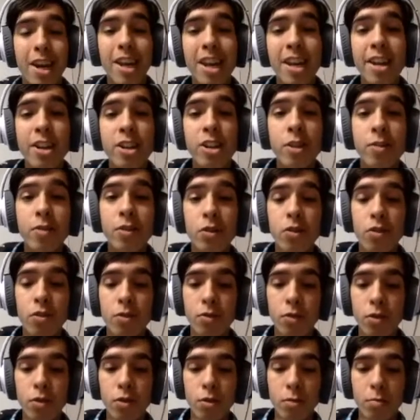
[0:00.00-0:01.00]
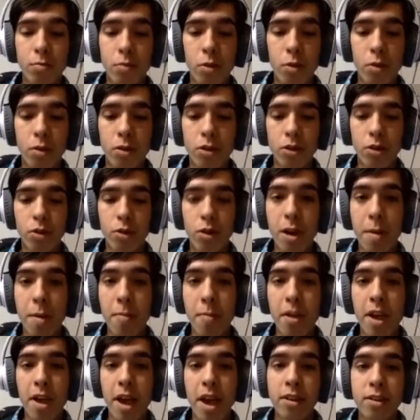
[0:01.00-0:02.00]
each of those fluid ports, grab
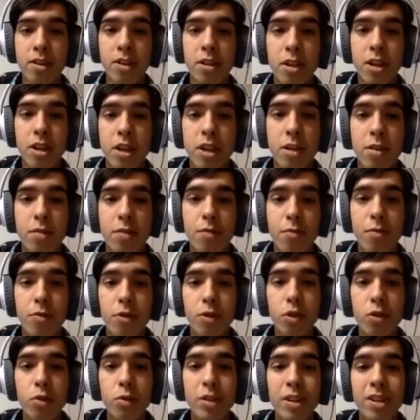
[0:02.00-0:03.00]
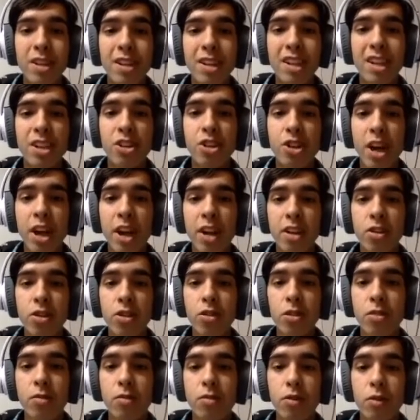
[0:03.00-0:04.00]
that fluid
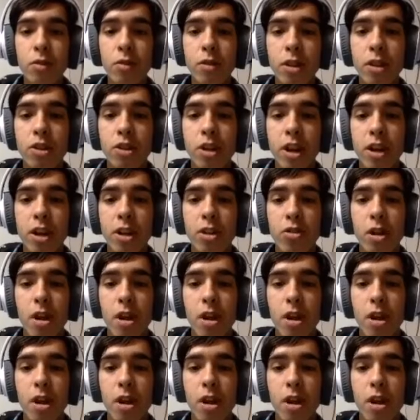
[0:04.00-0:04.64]
ejector, the fluid ejector